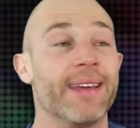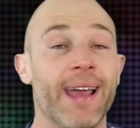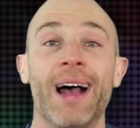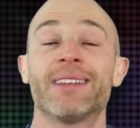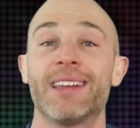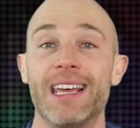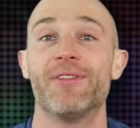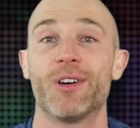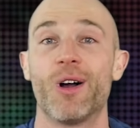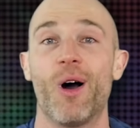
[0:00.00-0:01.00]
He hasn't
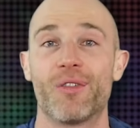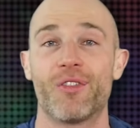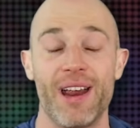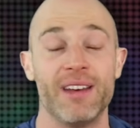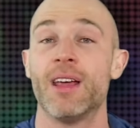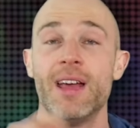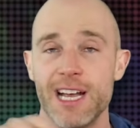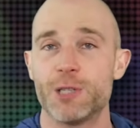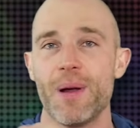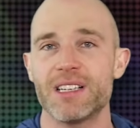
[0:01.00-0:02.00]
even got a friend,
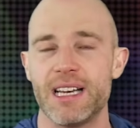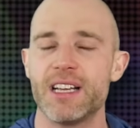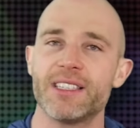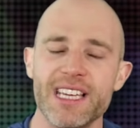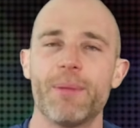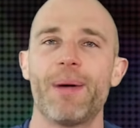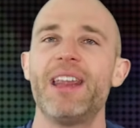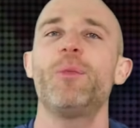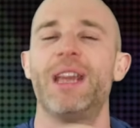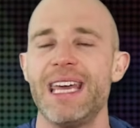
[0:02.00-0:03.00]
especially because think about
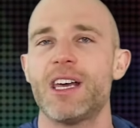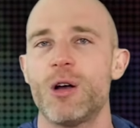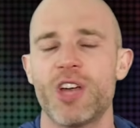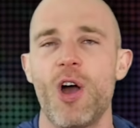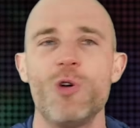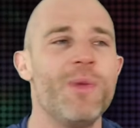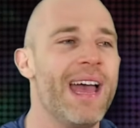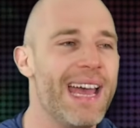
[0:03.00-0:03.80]
it, when he goes home,